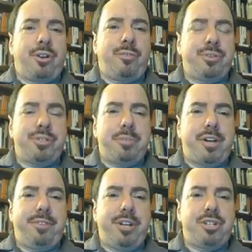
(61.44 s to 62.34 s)
off with some
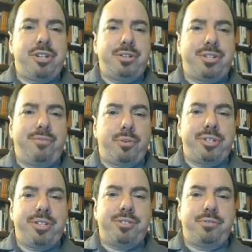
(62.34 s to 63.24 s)
definitions, and of course
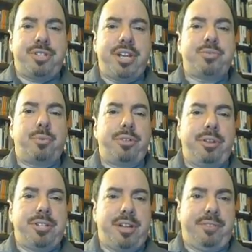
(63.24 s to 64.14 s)
these are test-worthy
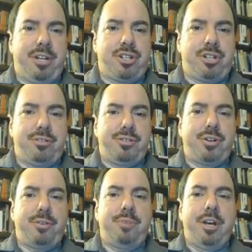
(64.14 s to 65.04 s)
definitions.
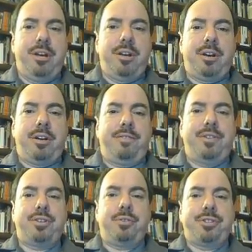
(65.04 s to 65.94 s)
So
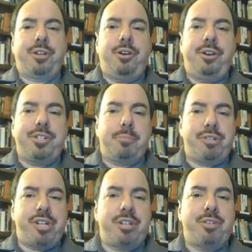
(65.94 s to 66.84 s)
physical security is the
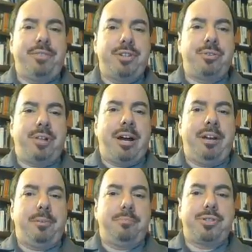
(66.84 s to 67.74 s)
protection of physical
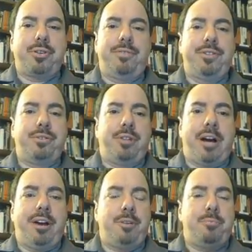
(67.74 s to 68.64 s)
items. So a physical
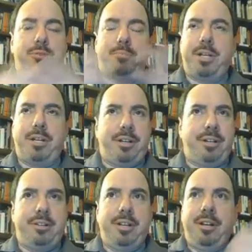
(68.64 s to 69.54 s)
item would be
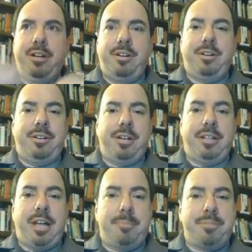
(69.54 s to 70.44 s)
a
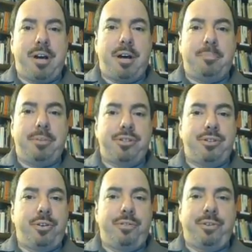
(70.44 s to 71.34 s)
laptop, a
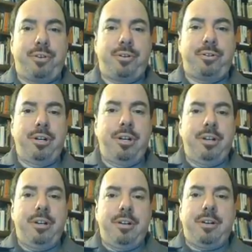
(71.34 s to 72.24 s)
server,
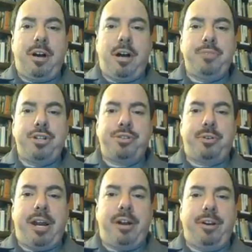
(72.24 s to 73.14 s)
objects or
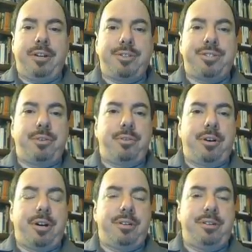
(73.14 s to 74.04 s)
areas. So
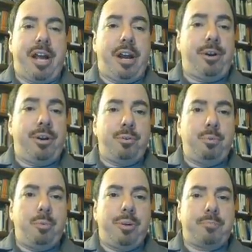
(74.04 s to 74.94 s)
an area
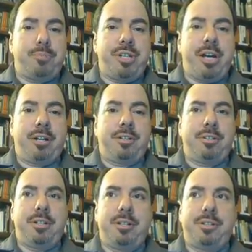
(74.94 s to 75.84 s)
we want to protect
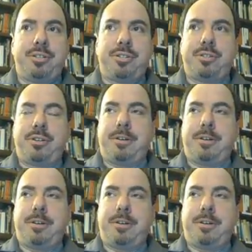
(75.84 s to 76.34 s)
is